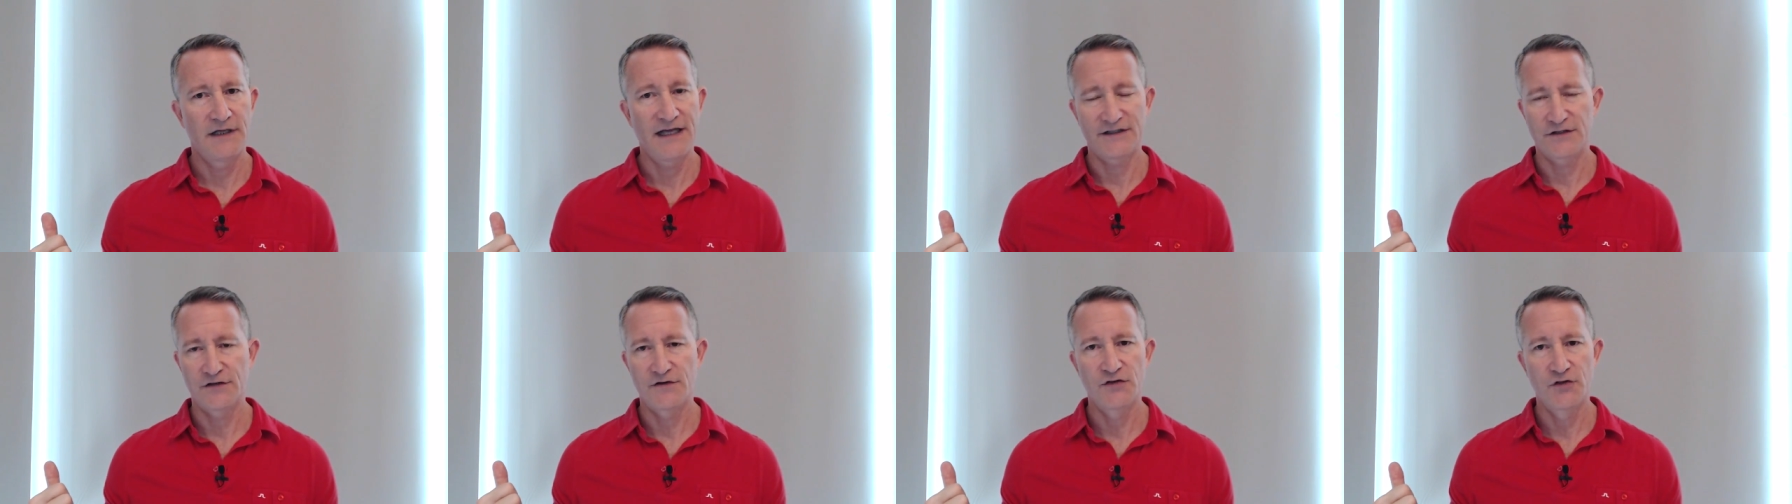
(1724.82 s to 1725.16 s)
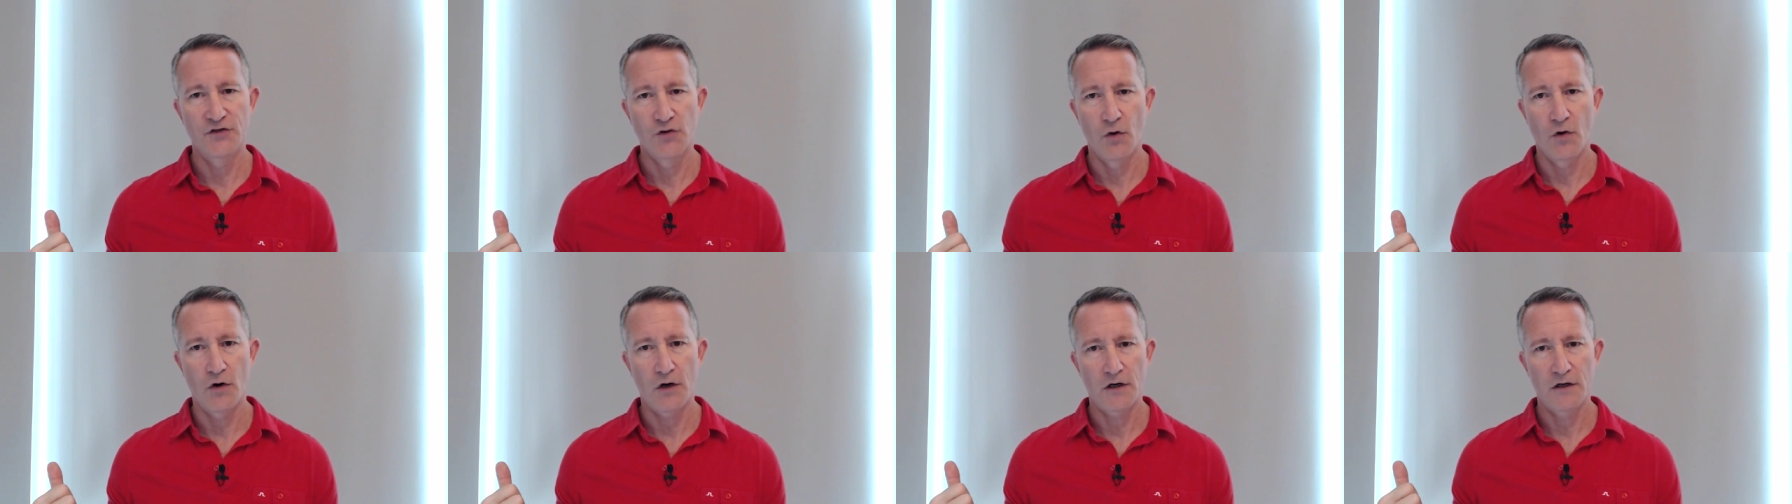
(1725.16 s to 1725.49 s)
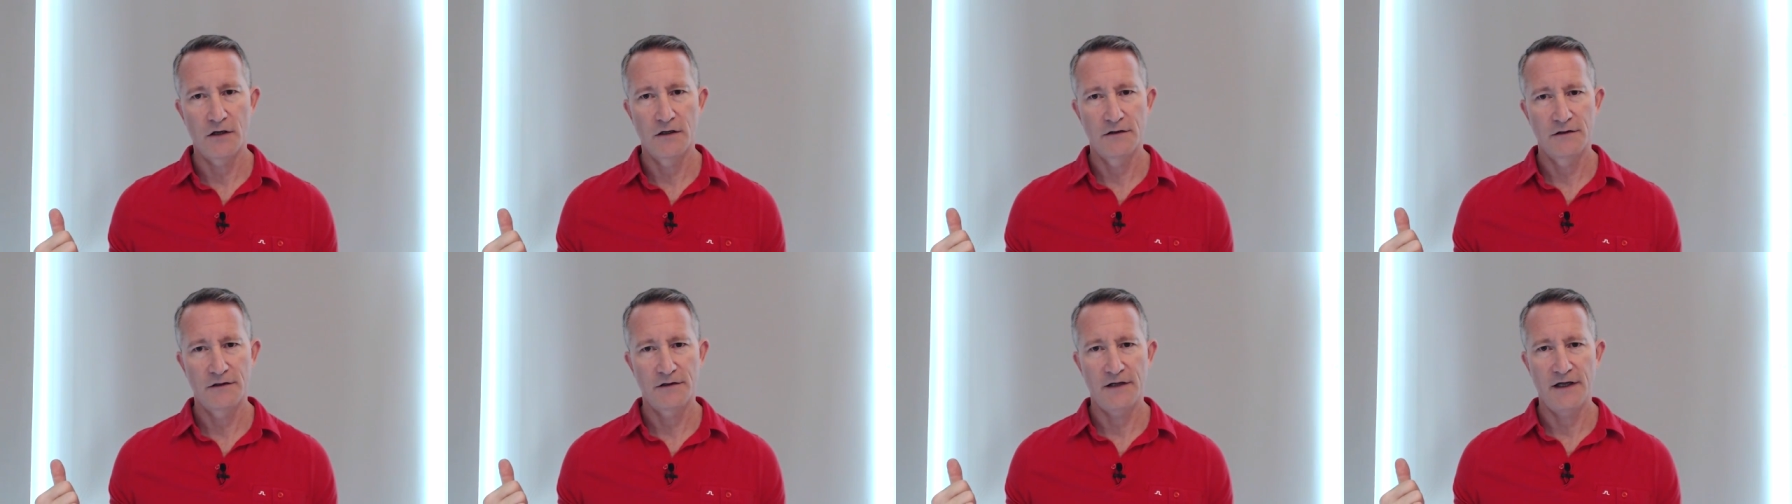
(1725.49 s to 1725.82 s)
get to the
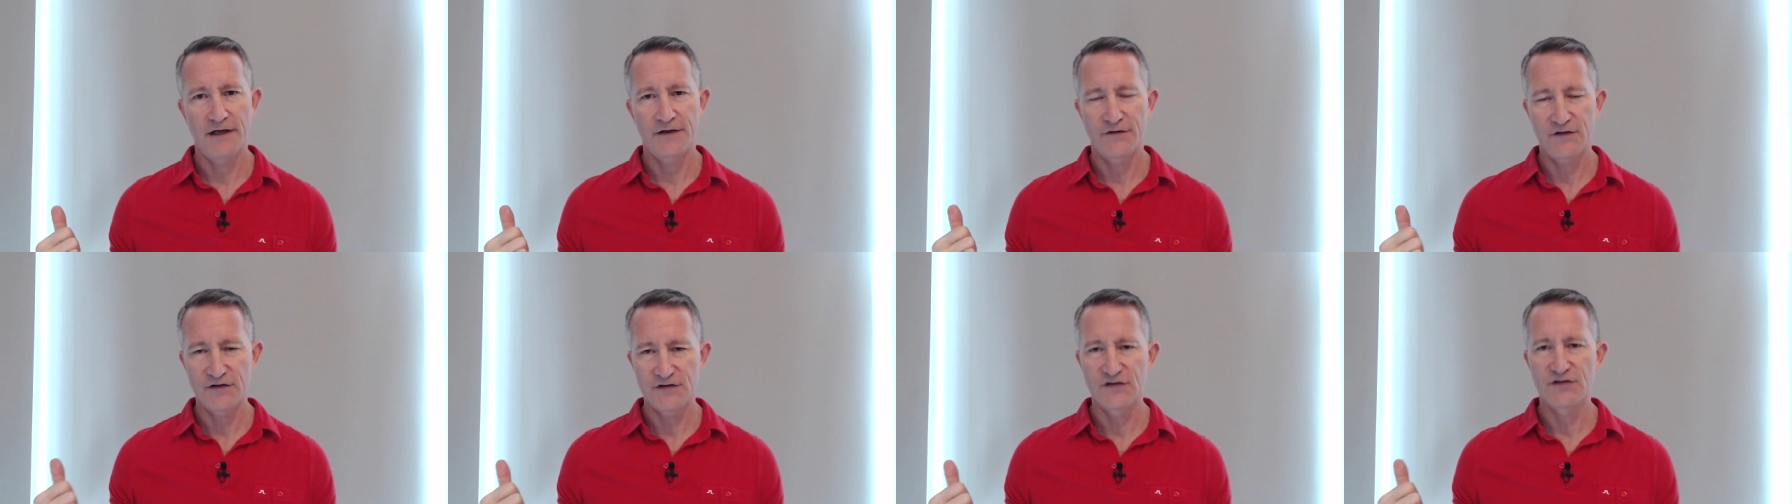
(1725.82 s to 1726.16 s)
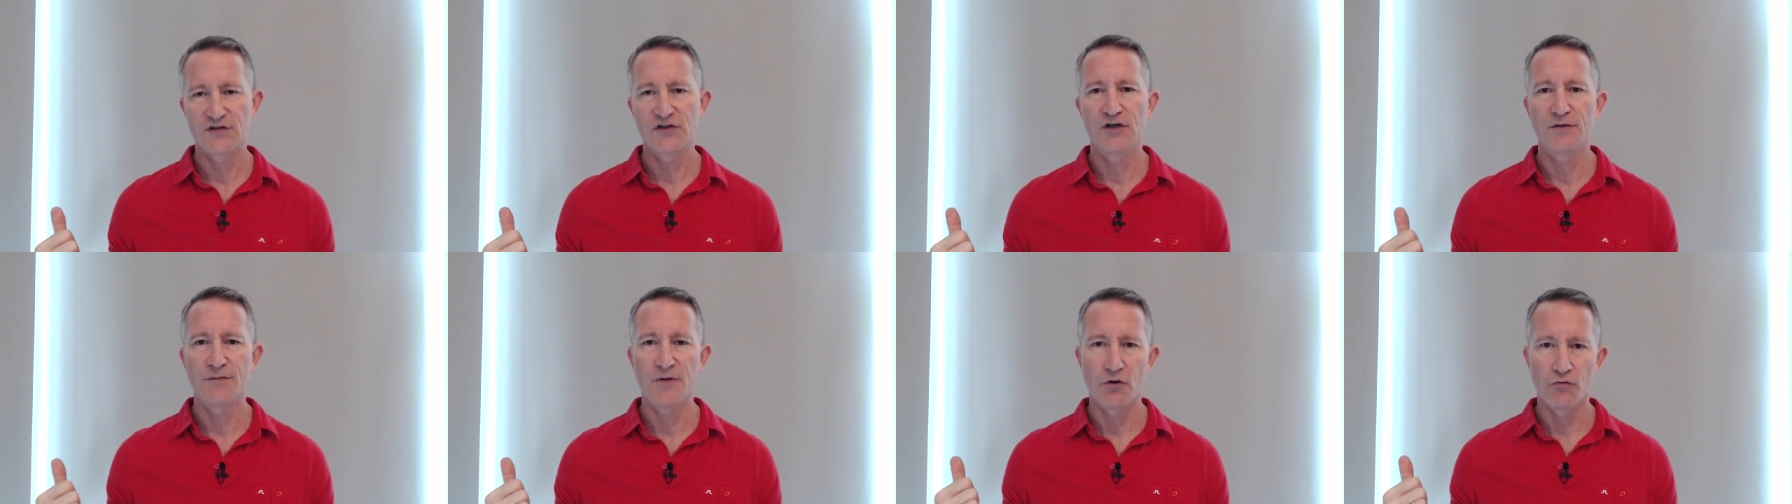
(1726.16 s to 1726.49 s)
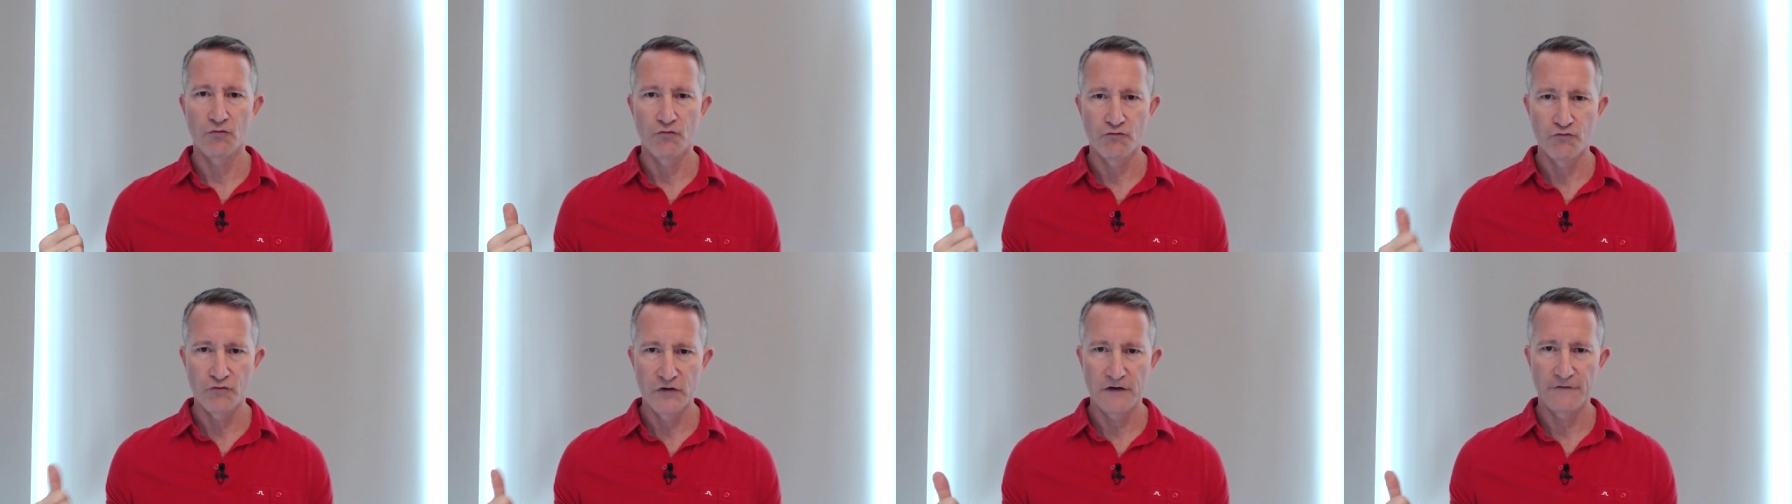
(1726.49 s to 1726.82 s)
door. This is going to be a
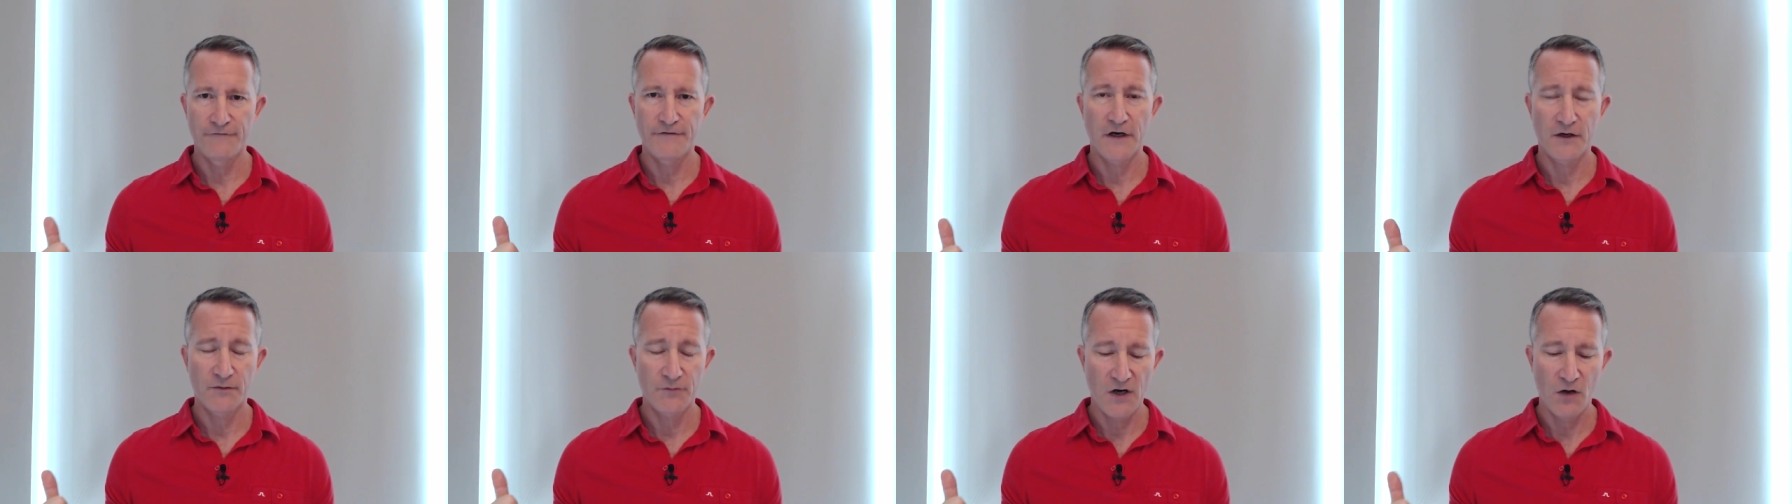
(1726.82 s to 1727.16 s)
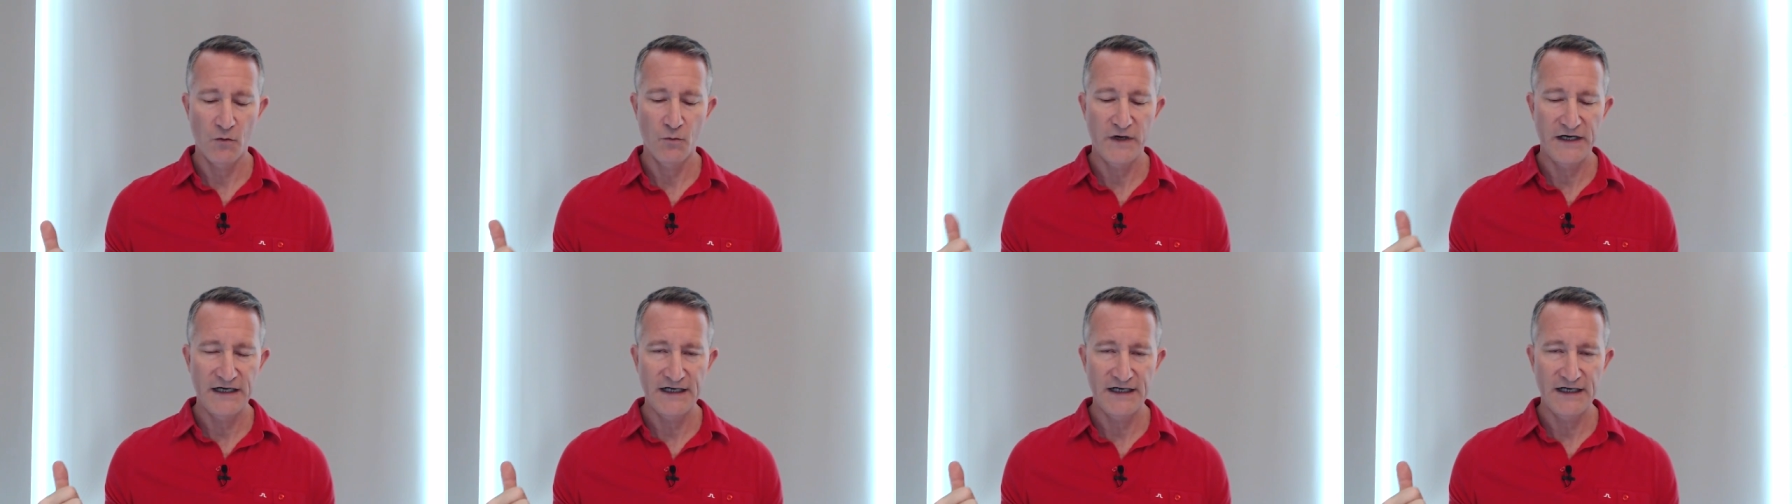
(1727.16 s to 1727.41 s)
real fucking problem.